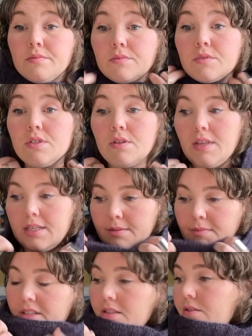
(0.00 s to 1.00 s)
So that's
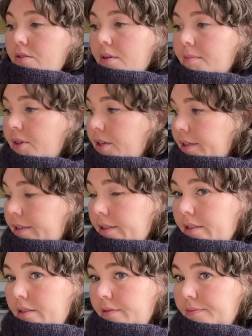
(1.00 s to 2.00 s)
my storm
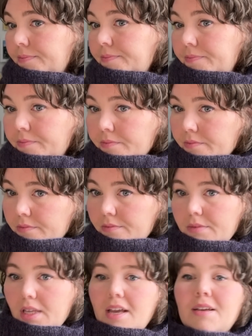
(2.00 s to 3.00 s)
hood.
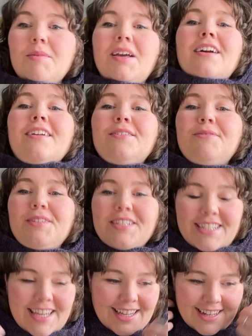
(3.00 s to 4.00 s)
I kind of want to
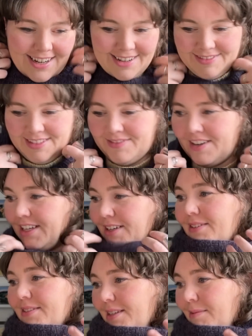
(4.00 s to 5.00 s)
take it off. It's very
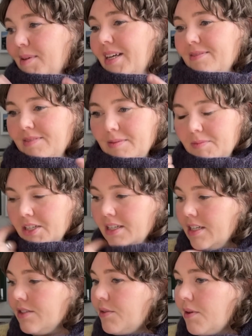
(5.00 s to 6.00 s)
cozy, but I'm gonna
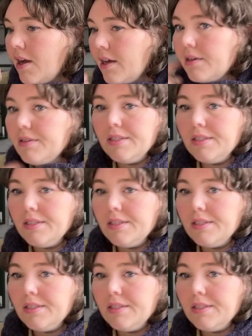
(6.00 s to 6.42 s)
get too hot.